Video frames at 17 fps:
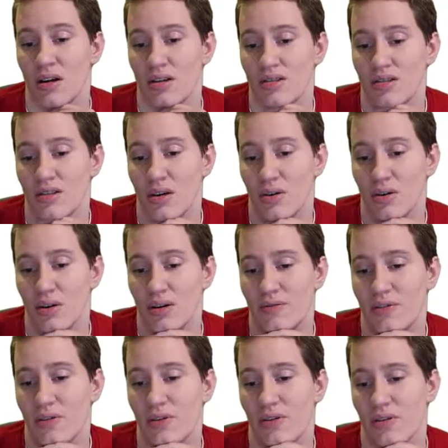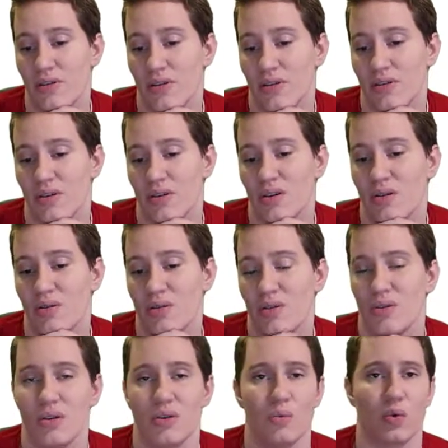So if you're
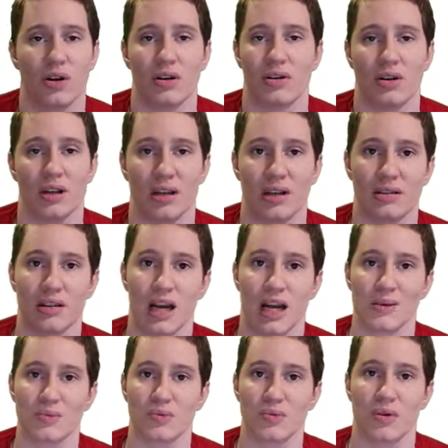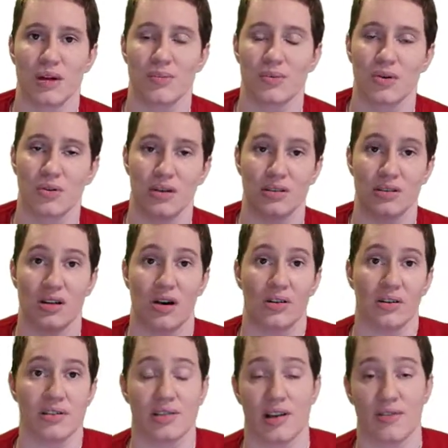wondering at times why I'm going to
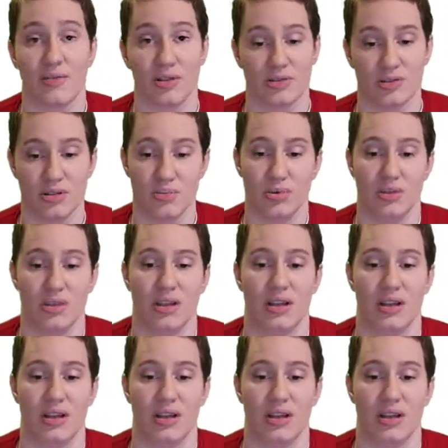all this effort to put